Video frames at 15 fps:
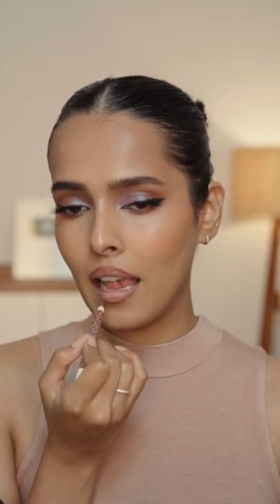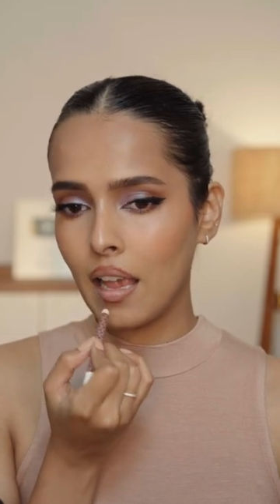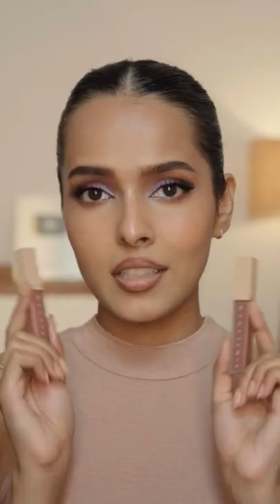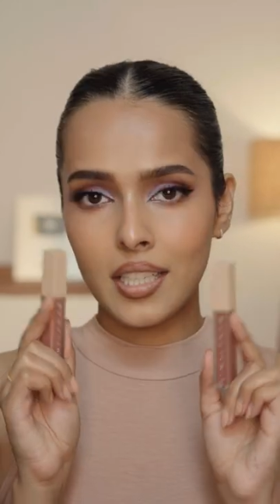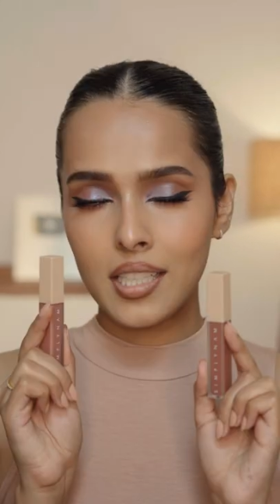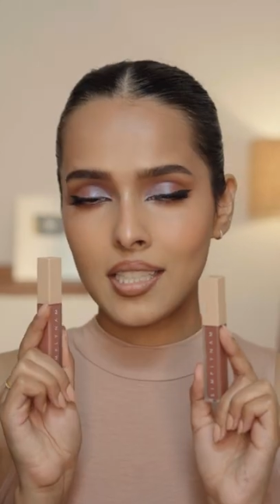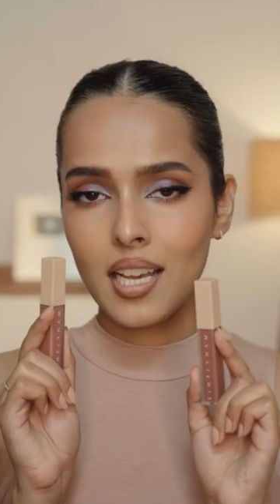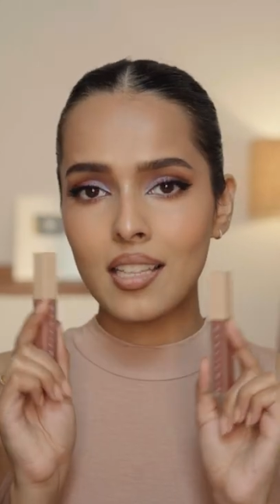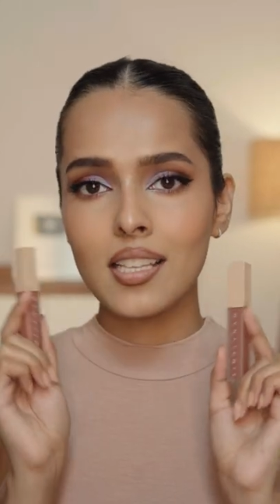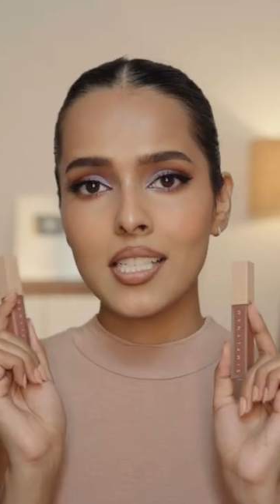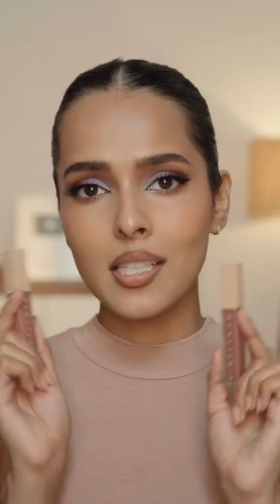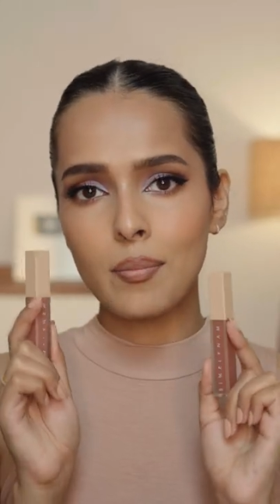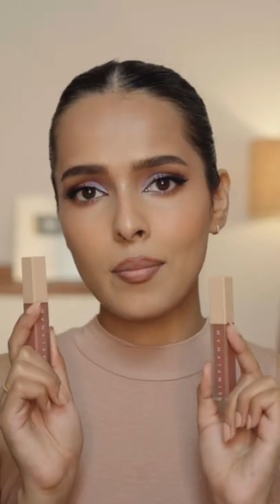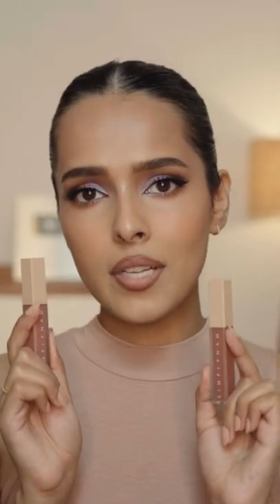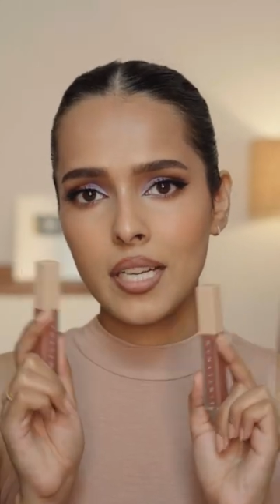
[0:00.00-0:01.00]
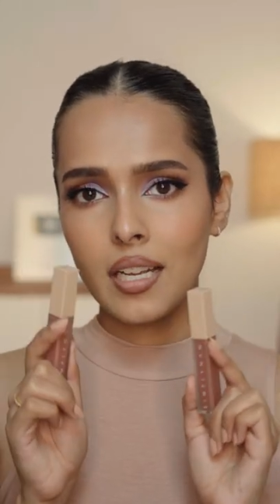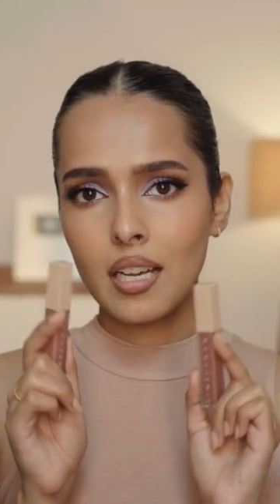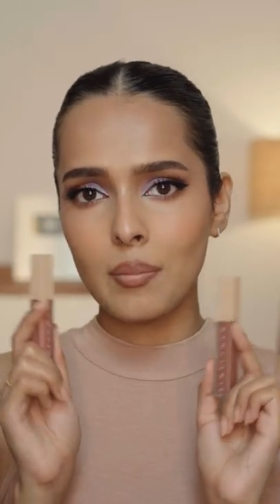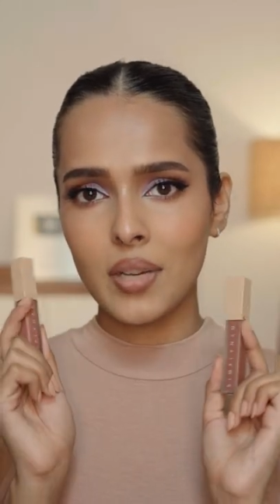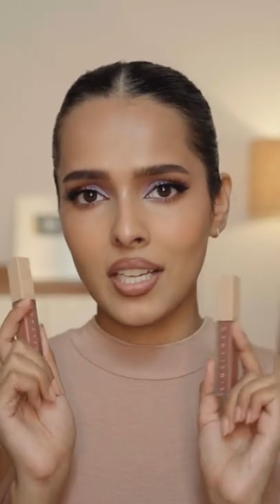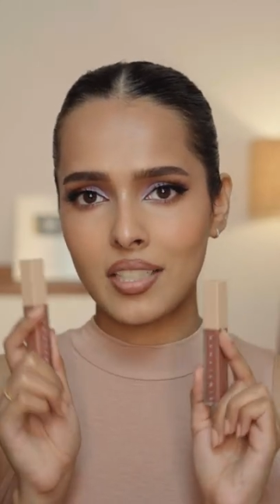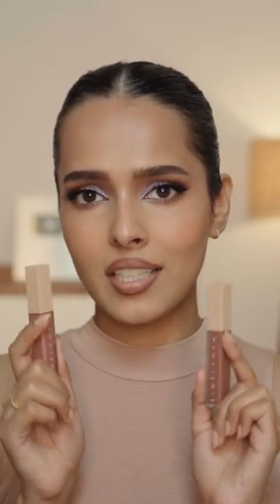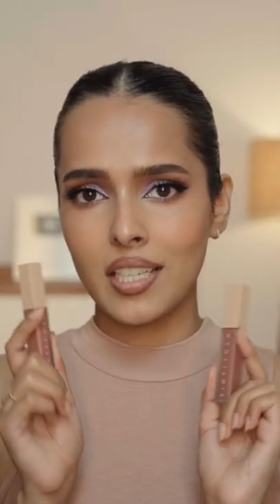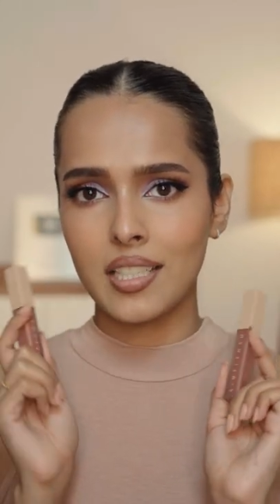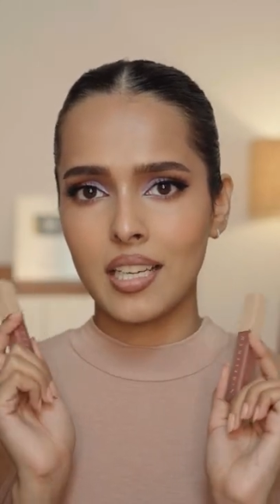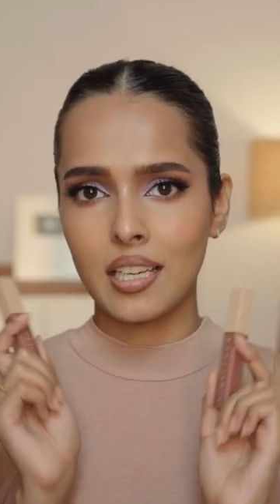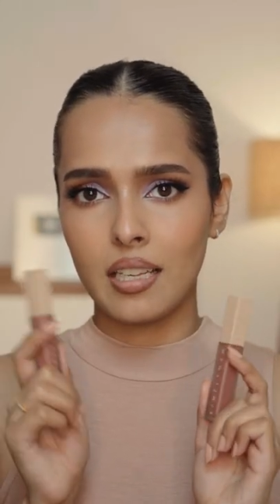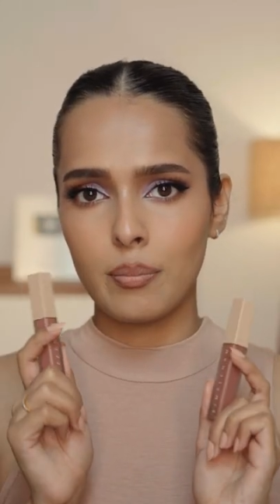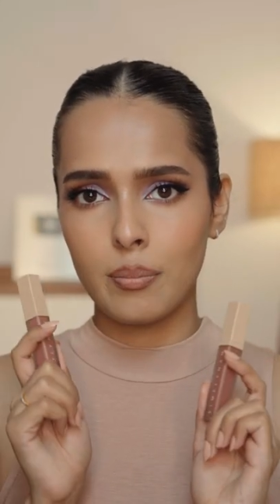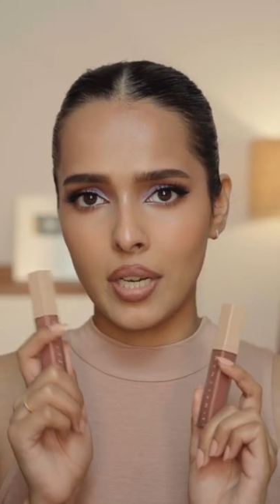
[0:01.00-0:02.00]
These are the Simply Nam
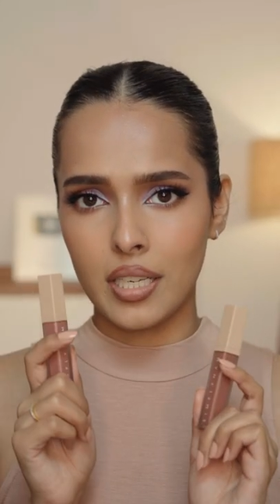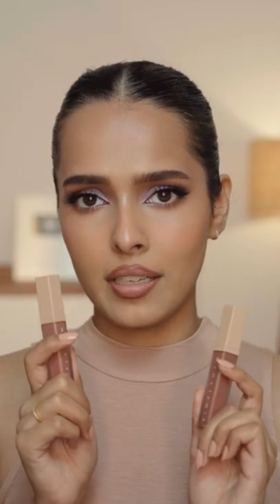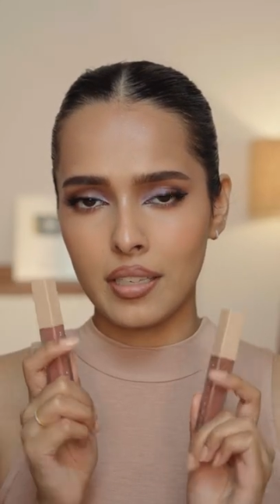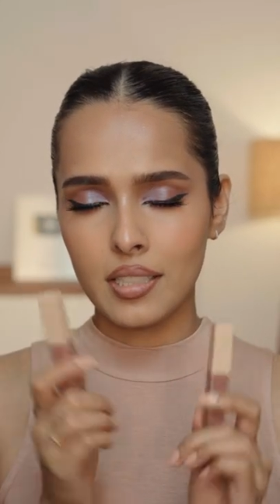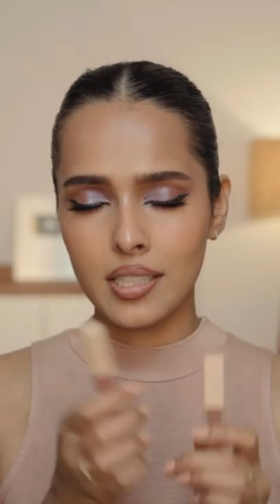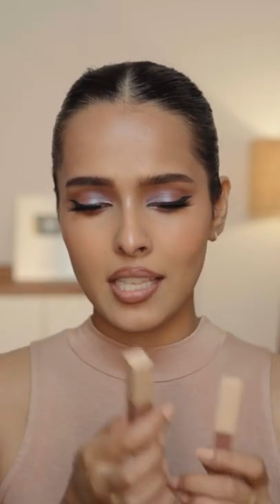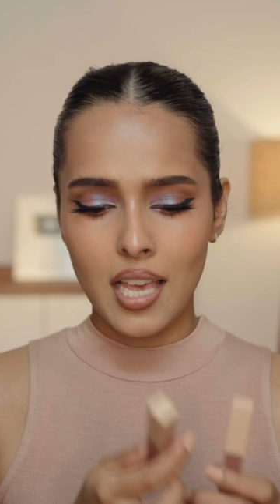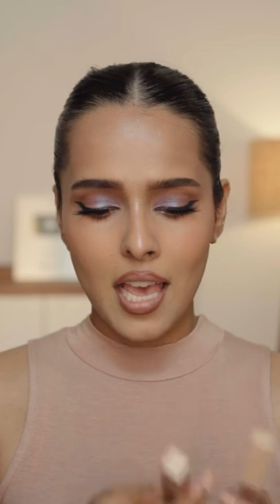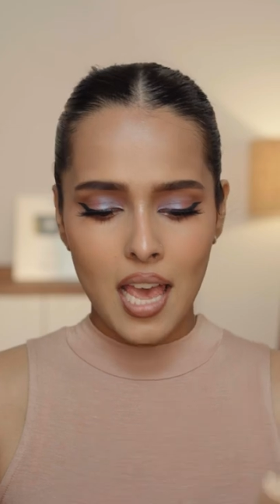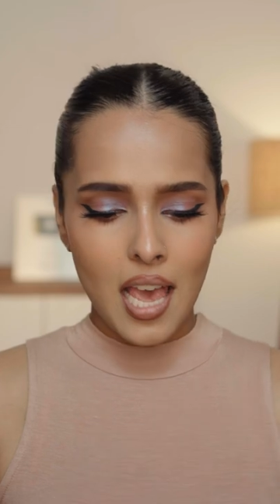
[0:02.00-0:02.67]
Hydrating Lip Butters.